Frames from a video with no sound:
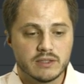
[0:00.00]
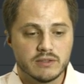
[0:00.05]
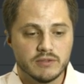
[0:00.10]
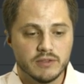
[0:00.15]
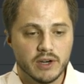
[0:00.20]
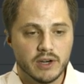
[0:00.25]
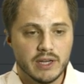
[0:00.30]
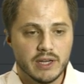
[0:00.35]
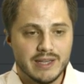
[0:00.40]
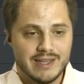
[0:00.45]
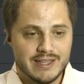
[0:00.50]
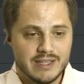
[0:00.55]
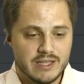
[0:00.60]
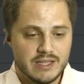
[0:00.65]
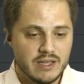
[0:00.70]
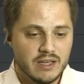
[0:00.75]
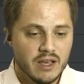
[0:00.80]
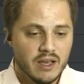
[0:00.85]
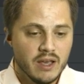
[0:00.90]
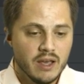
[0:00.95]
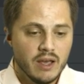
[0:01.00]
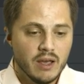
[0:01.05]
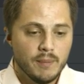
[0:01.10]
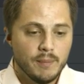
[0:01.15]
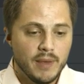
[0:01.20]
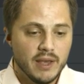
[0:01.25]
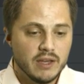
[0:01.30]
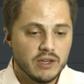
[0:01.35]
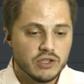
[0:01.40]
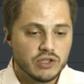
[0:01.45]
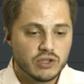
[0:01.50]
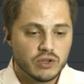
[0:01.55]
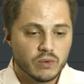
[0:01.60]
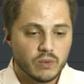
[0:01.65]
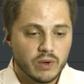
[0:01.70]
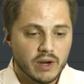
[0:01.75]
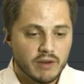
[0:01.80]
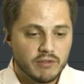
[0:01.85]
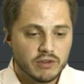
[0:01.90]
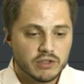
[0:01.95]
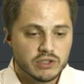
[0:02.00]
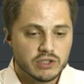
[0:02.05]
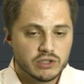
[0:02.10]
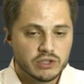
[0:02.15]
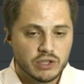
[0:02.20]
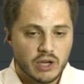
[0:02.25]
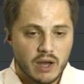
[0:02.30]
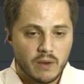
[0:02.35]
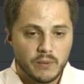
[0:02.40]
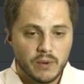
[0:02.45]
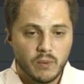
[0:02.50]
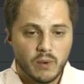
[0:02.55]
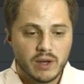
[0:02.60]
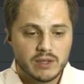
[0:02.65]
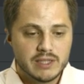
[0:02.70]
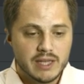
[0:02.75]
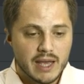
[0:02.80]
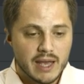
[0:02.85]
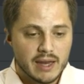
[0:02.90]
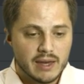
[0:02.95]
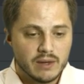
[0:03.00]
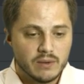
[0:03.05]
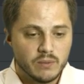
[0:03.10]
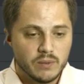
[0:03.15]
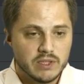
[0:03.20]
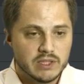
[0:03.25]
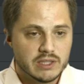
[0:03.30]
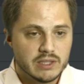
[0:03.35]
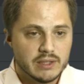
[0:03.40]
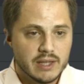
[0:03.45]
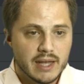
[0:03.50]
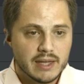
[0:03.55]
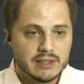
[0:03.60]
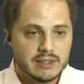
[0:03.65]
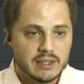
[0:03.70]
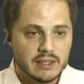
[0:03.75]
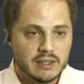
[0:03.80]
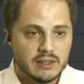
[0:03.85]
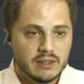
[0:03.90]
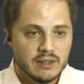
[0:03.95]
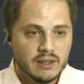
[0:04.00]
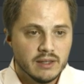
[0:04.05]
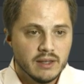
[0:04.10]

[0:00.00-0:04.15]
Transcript: It's very easy, making sure whatever shot we want to edit, we select it,